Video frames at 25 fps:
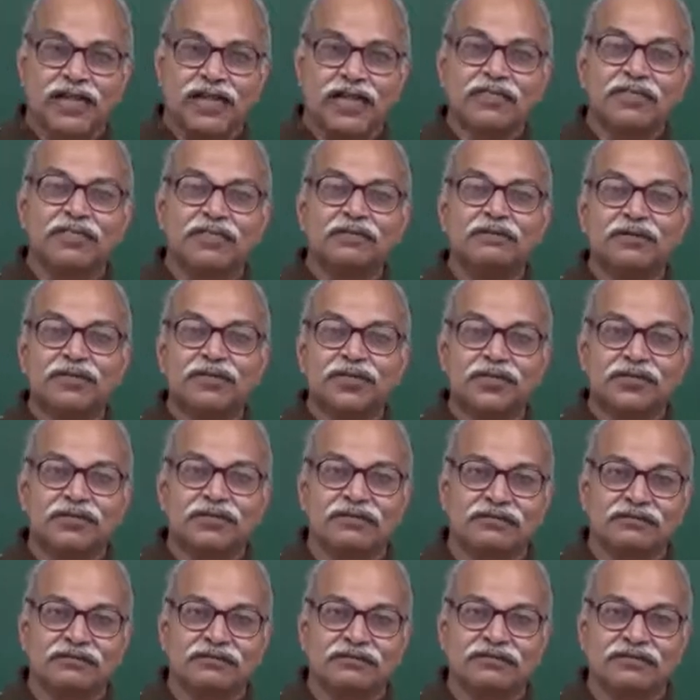
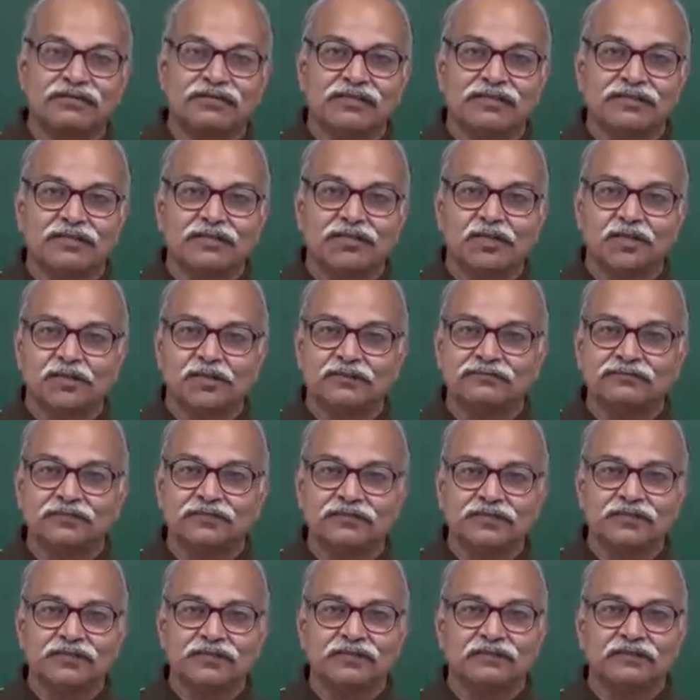transmission
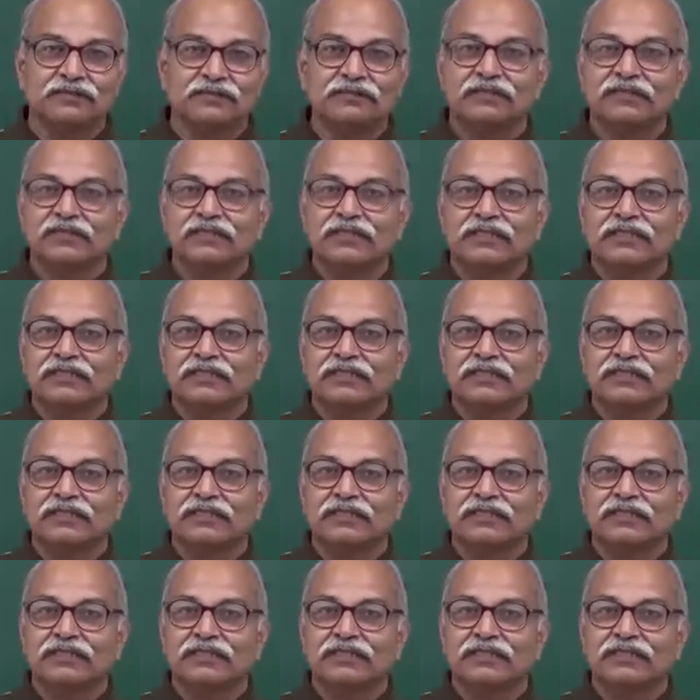of